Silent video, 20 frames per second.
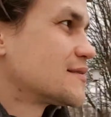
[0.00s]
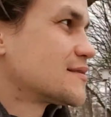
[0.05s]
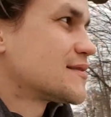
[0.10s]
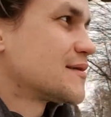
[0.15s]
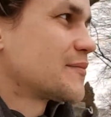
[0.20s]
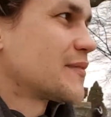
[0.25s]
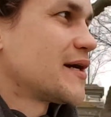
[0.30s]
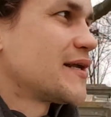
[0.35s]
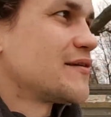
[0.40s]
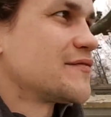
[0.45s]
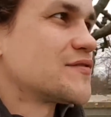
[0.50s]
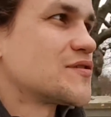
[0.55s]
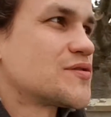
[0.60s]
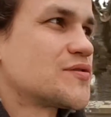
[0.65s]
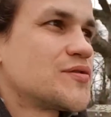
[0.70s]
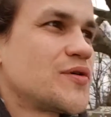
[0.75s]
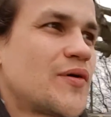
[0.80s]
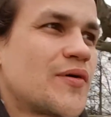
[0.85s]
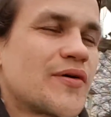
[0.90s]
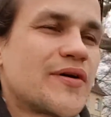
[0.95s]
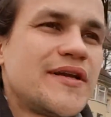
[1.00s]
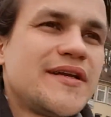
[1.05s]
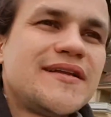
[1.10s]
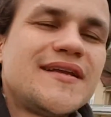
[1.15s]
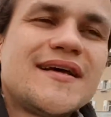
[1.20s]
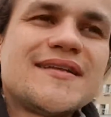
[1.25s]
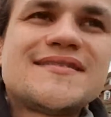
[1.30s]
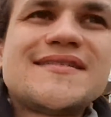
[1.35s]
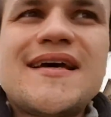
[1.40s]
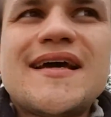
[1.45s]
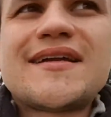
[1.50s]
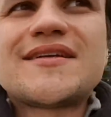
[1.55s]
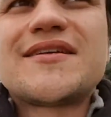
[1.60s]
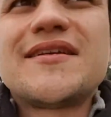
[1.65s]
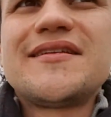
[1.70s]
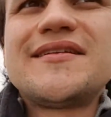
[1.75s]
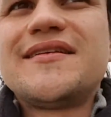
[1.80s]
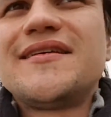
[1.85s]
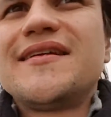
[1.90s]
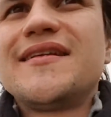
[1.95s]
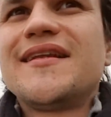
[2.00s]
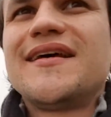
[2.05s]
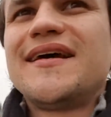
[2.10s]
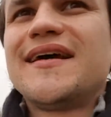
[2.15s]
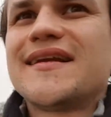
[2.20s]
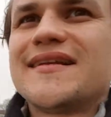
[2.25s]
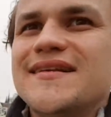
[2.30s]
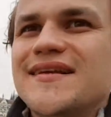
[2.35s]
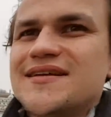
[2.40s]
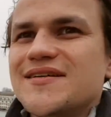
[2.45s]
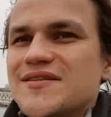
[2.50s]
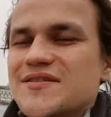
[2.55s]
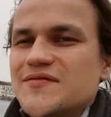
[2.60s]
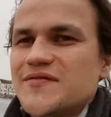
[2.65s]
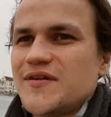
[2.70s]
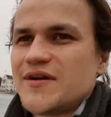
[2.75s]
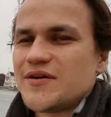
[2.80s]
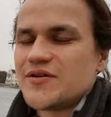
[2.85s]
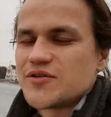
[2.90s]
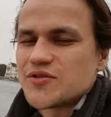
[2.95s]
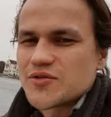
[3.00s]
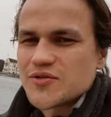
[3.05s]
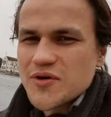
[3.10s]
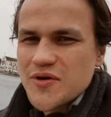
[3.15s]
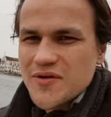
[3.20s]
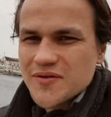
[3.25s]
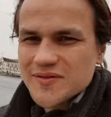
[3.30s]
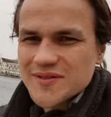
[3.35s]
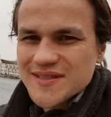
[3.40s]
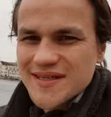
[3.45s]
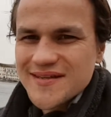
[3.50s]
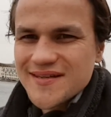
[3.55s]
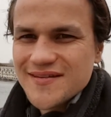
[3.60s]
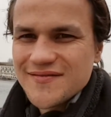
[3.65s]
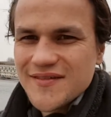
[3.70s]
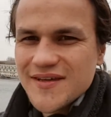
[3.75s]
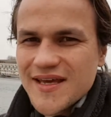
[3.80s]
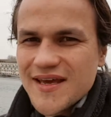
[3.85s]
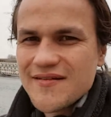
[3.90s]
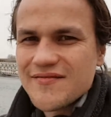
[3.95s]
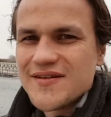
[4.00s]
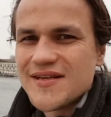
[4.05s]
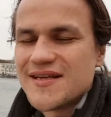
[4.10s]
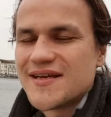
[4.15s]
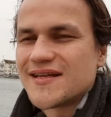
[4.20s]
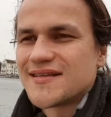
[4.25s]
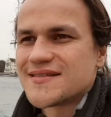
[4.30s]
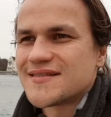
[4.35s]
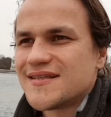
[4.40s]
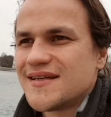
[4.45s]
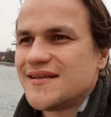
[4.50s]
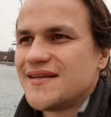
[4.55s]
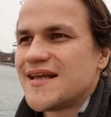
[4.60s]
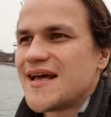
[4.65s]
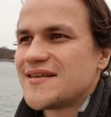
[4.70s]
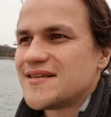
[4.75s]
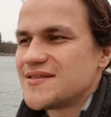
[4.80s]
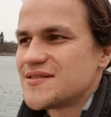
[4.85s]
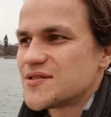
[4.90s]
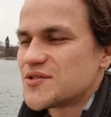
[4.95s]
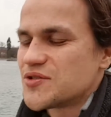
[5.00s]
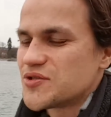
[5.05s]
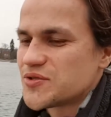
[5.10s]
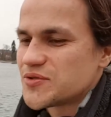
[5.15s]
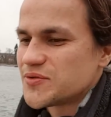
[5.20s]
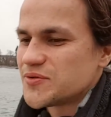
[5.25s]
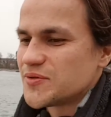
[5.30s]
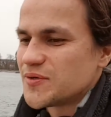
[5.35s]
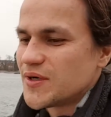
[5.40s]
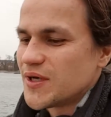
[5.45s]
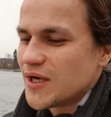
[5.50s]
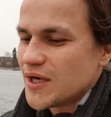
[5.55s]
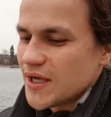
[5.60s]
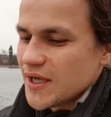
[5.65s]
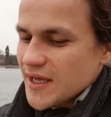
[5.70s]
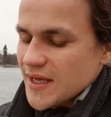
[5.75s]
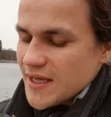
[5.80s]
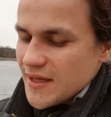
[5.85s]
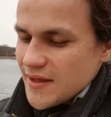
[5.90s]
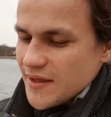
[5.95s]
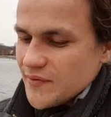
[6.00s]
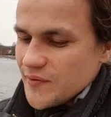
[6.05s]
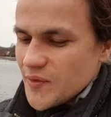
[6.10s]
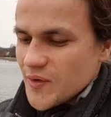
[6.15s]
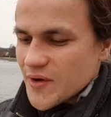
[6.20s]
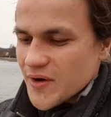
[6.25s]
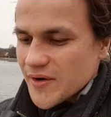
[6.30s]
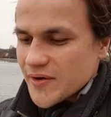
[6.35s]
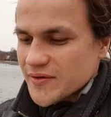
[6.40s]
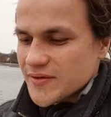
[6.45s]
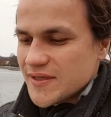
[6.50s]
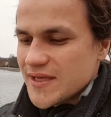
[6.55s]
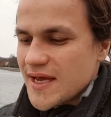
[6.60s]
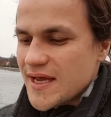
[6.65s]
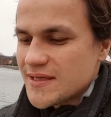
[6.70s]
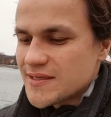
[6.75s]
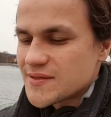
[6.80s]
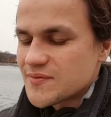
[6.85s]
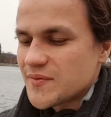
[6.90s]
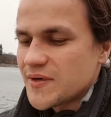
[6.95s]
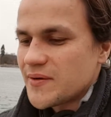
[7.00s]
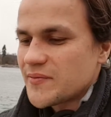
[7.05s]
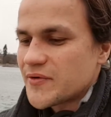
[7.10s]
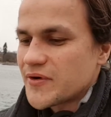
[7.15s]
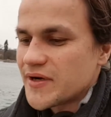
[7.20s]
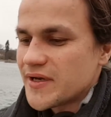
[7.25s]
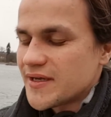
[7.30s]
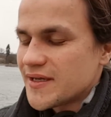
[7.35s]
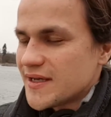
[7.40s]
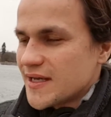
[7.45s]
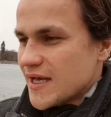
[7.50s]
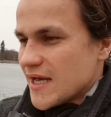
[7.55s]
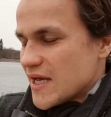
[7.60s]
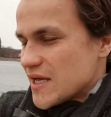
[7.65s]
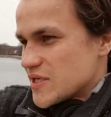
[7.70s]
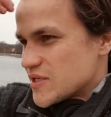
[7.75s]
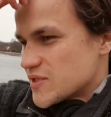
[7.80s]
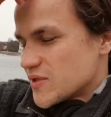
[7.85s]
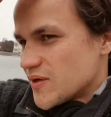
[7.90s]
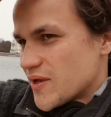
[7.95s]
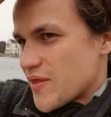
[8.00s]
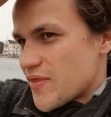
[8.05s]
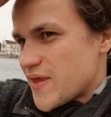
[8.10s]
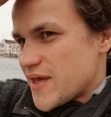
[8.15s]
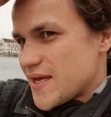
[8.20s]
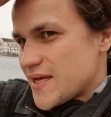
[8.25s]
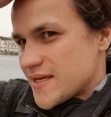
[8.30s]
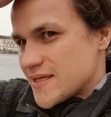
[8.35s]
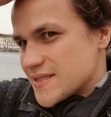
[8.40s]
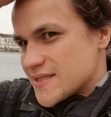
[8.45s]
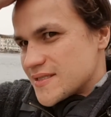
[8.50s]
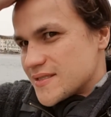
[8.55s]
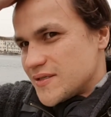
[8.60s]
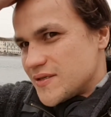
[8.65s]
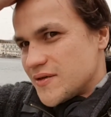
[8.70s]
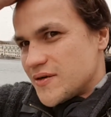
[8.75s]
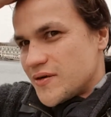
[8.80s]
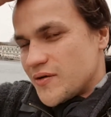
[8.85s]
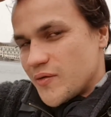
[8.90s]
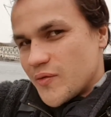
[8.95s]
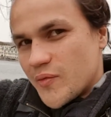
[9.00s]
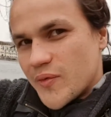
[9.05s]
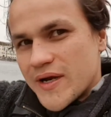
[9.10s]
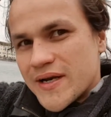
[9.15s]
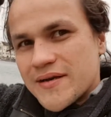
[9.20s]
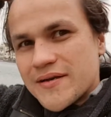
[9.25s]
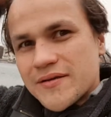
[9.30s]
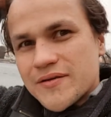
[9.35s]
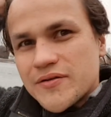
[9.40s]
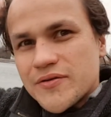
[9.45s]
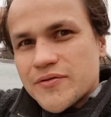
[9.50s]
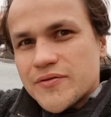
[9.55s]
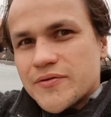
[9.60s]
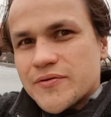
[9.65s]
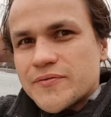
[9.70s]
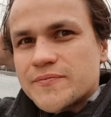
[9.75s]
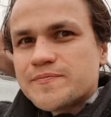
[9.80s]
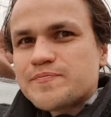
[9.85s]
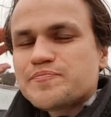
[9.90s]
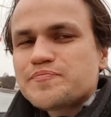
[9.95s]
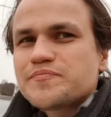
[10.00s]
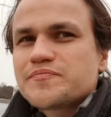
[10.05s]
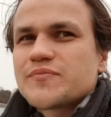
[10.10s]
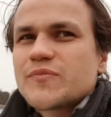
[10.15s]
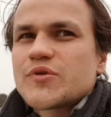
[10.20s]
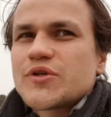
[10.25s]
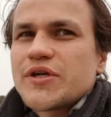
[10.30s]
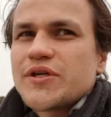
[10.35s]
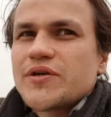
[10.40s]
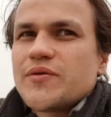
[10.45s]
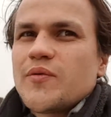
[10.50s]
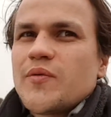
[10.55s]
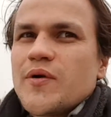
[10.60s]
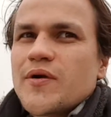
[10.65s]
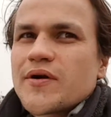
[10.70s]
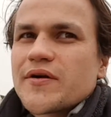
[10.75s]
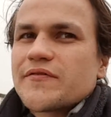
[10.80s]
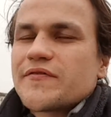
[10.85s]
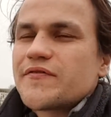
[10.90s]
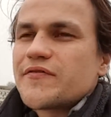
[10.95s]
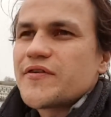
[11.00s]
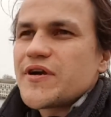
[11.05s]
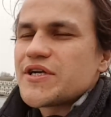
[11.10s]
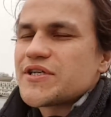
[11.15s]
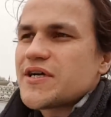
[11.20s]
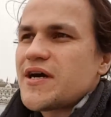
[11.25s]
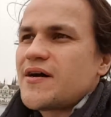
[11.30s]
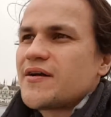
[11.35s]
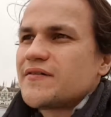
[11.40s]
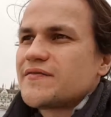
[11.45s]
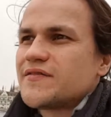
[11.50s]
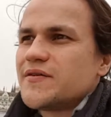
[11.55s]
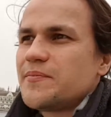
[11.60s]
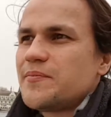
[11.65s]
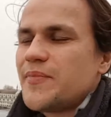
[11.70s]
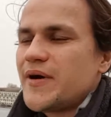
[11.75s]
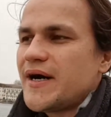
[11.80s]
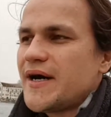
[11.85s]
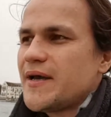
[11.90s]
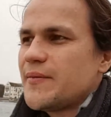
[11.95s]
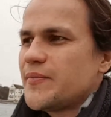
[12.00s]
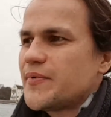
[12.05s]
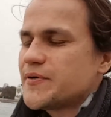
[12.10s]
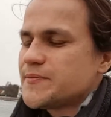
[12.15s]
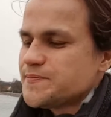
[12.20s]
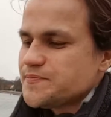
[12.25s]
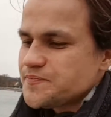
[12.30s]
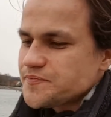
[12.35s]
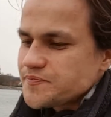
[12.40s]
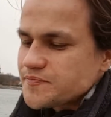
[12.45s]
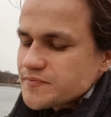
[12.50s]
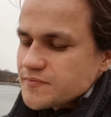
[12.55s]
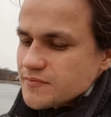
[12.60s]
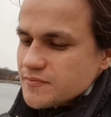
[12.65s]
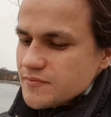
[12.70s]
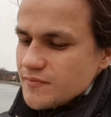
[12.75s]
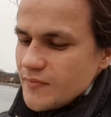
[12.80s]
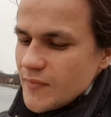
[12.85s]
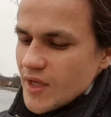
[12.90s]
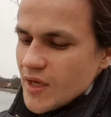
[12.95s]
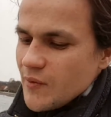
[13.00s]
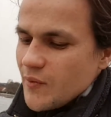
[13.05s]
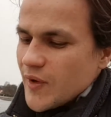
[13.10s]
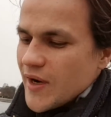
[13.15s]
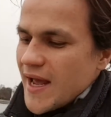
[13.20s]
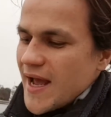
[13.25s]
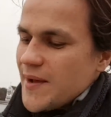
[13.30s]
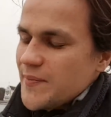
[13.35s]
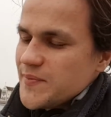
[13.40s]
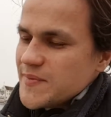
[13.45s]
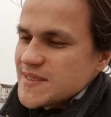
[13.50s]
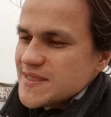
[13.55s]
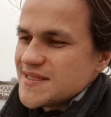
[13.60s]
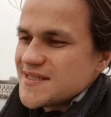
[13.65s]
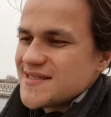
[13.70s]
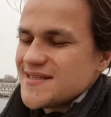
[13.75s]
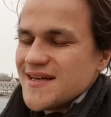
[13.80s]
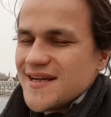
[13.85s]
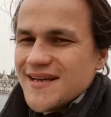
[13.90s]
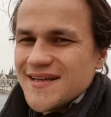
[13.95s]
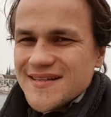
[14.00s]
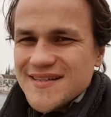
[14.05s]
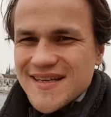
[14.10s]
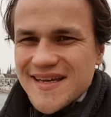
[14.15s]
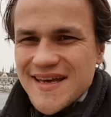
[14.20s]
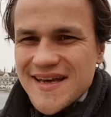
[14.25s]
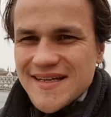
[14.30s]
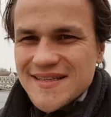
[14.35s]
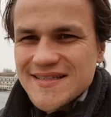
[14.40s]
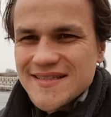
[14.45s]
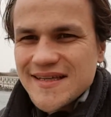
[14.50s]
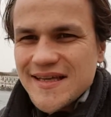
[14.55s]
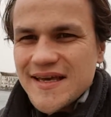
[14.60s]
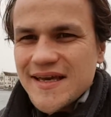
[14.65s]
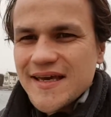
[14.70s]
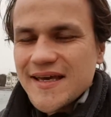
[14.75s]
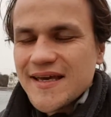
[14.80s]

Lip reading: some kind of story. That's actually there's very strong scientific evidence that is true, that water contains memory. So the thing is, when you drink the water fresh out of the pipe, what happens is that it gets